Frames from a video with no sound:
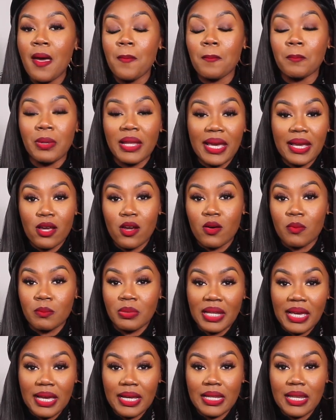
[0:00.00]
black on
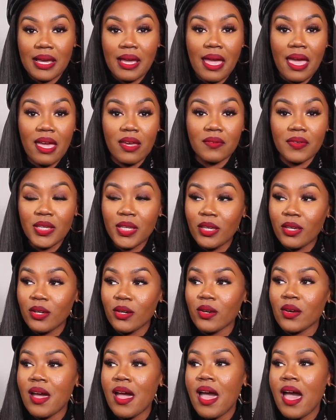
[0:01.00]
black like I have
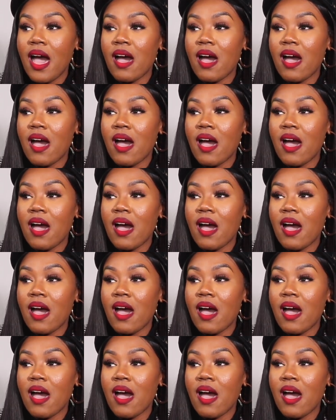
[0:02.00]
here.